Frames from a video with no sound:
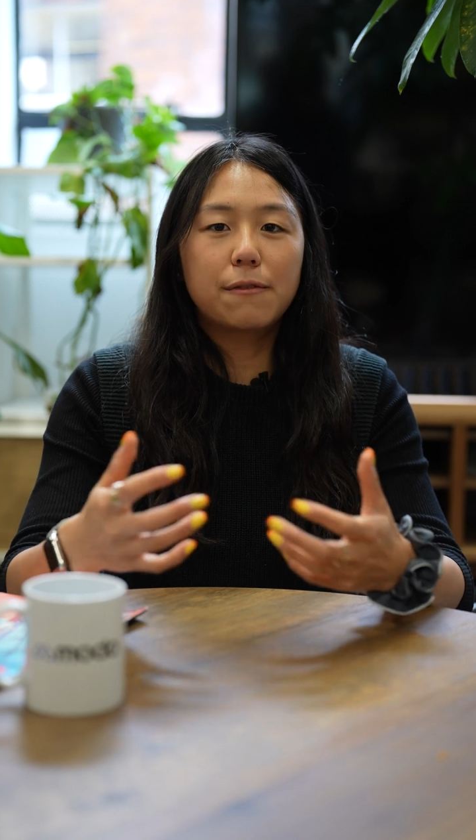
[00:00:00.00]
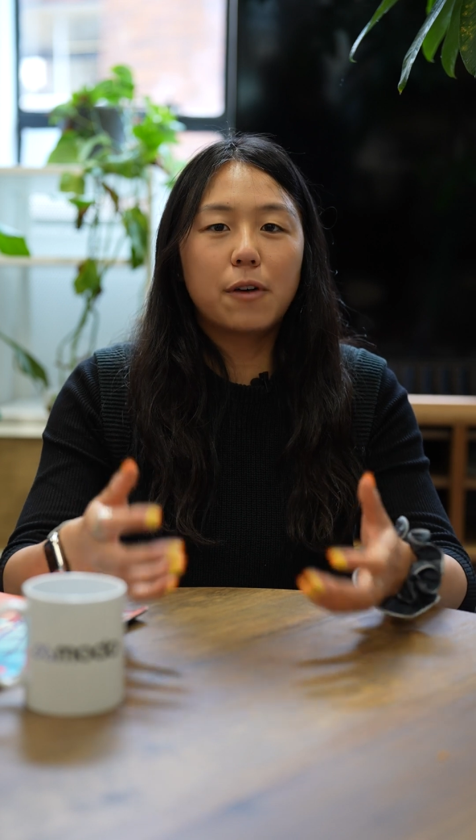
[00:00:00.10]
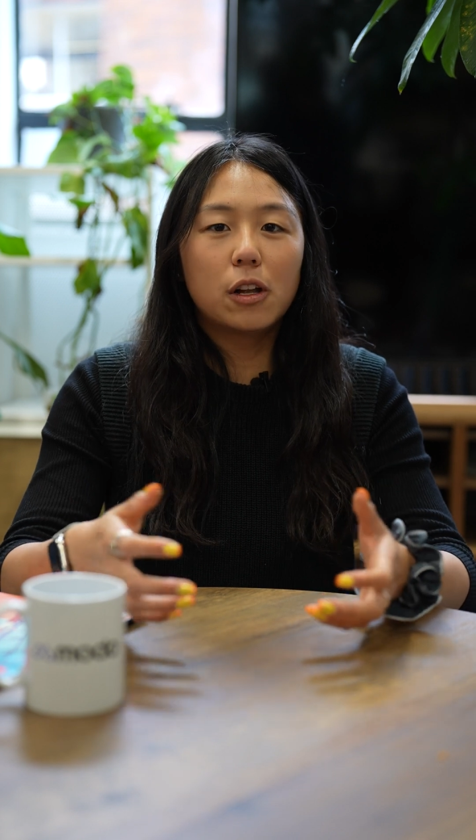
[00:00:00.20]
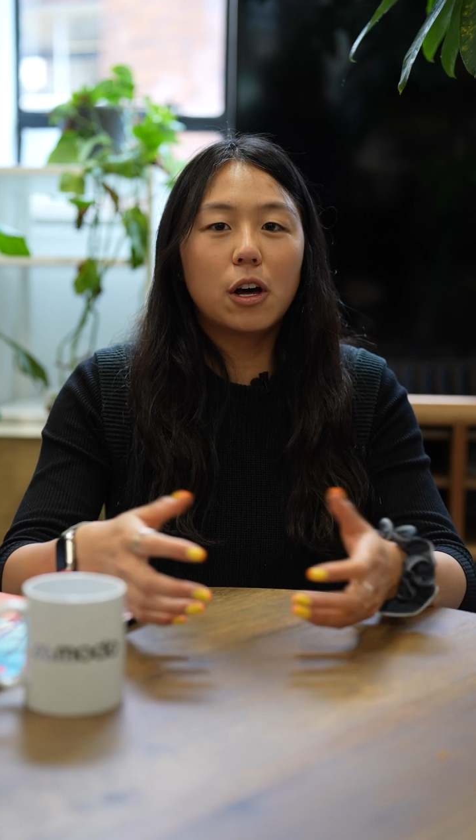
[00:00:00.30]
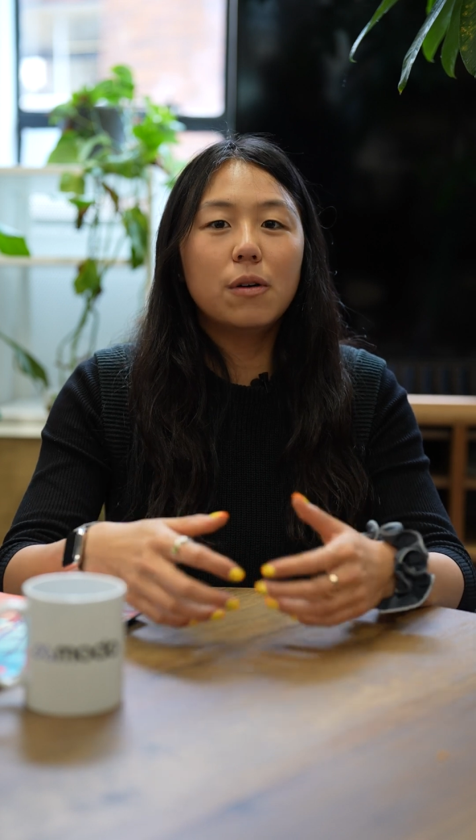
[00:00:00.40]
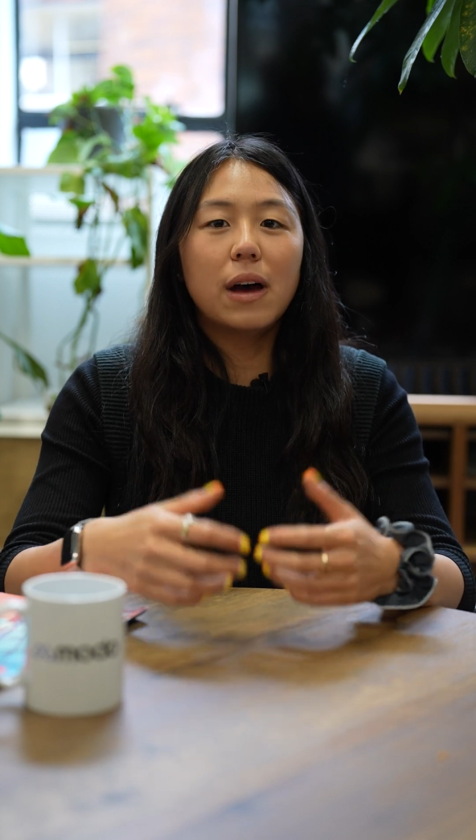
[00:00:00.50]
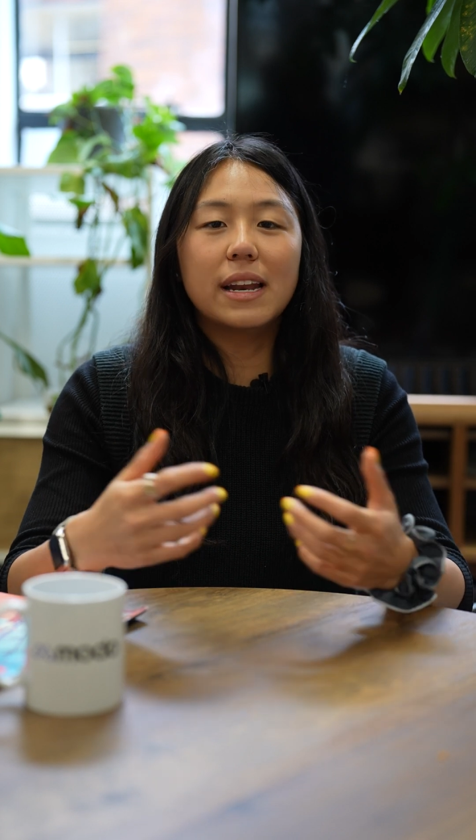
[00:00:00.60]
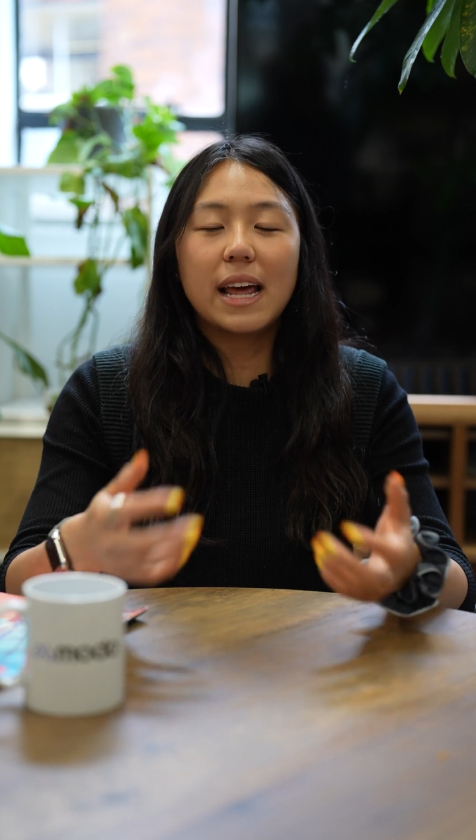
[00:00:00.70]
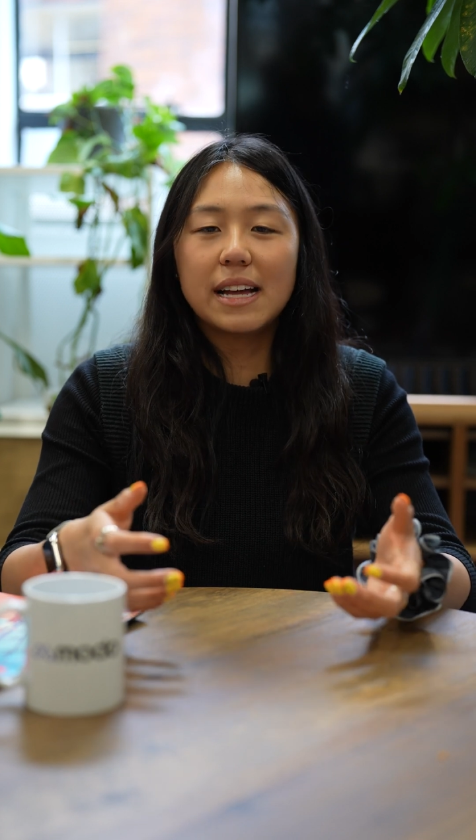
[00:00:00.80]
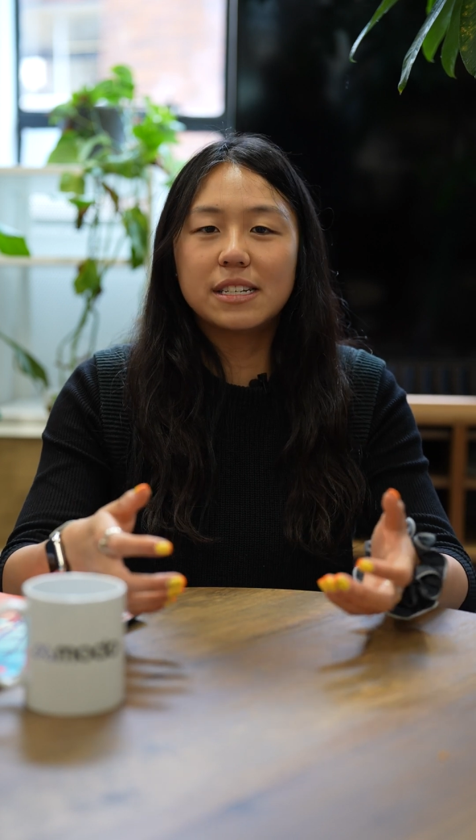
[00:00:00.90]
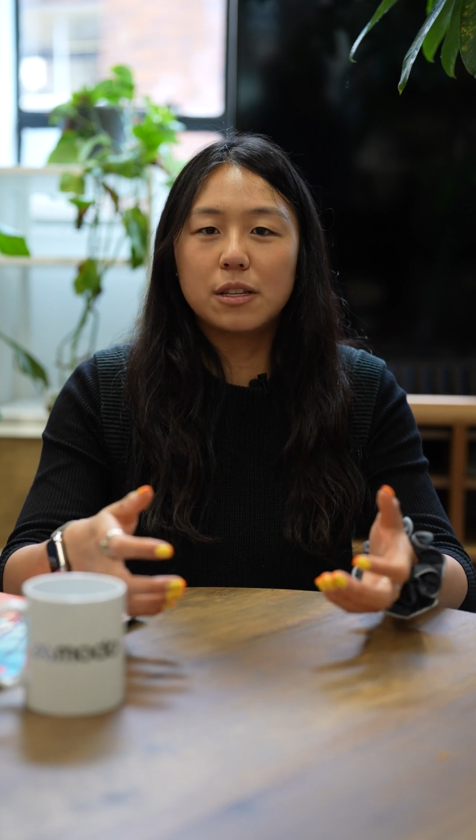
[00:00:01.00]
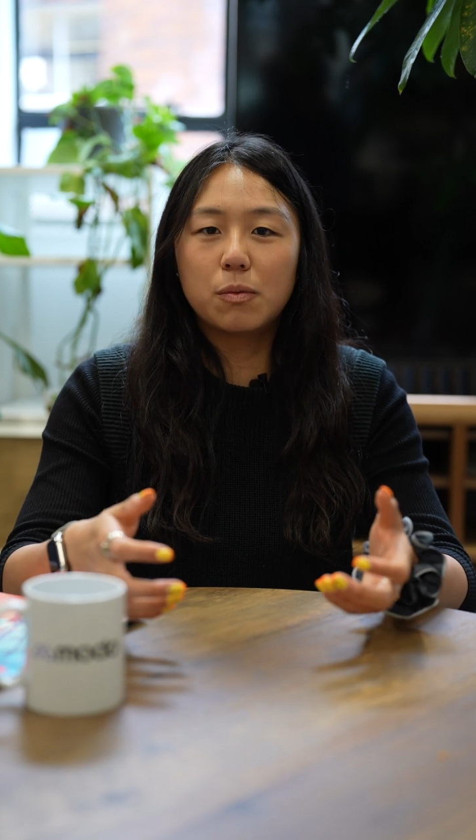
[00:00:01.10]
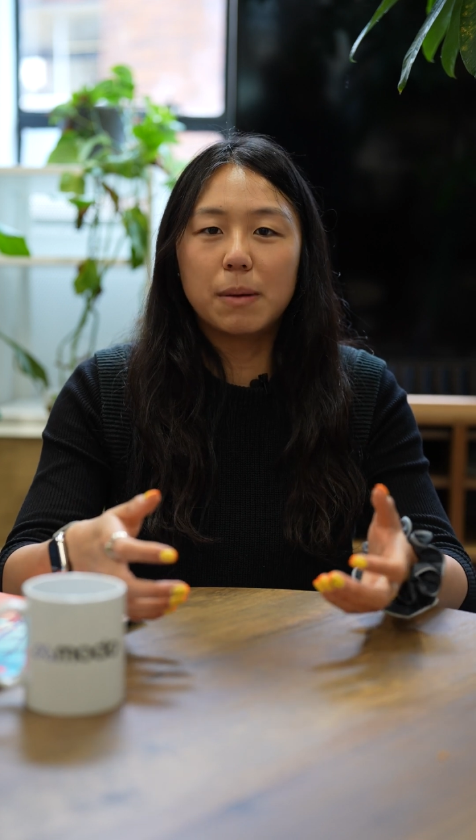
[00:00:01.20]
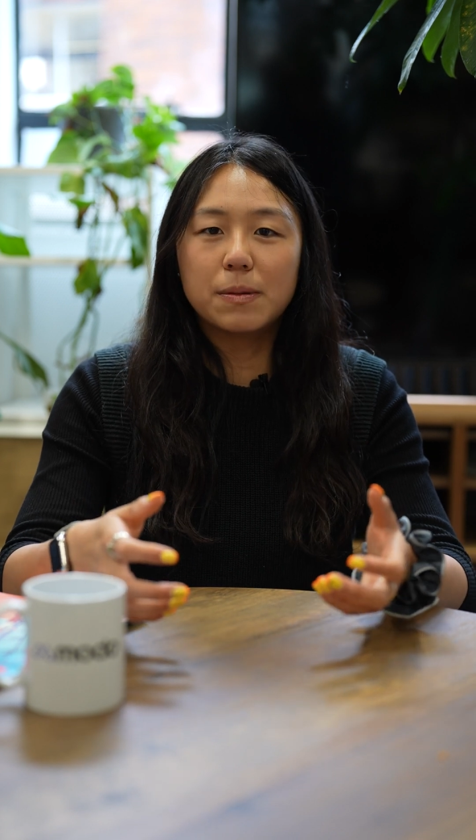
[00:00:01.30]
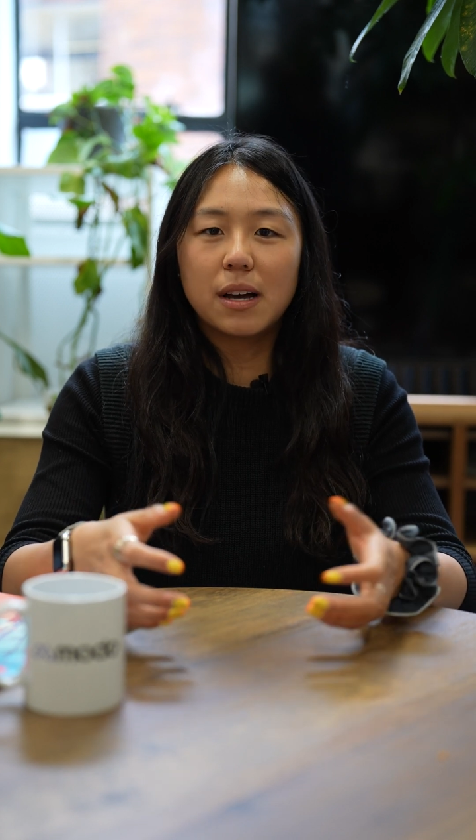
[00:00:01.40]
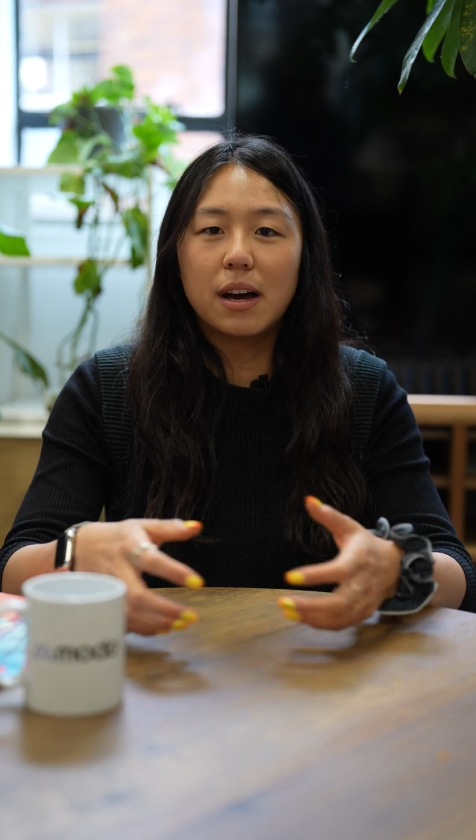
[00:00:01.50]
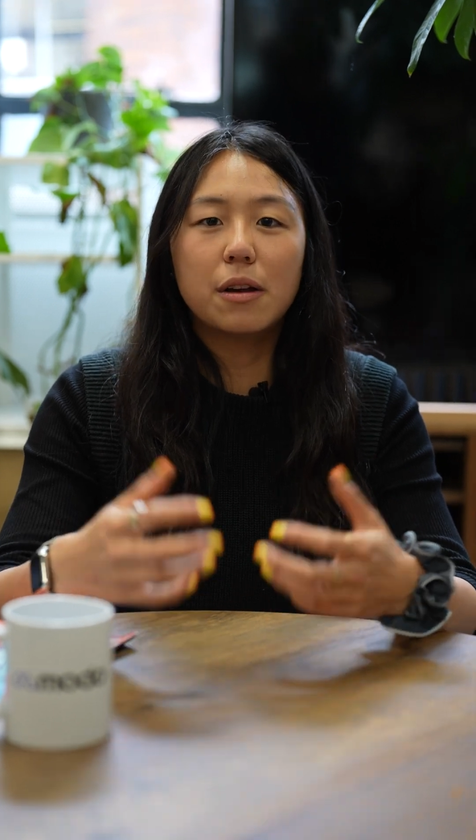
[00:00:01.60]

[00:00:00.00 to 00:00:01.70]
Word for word: follow and head to the website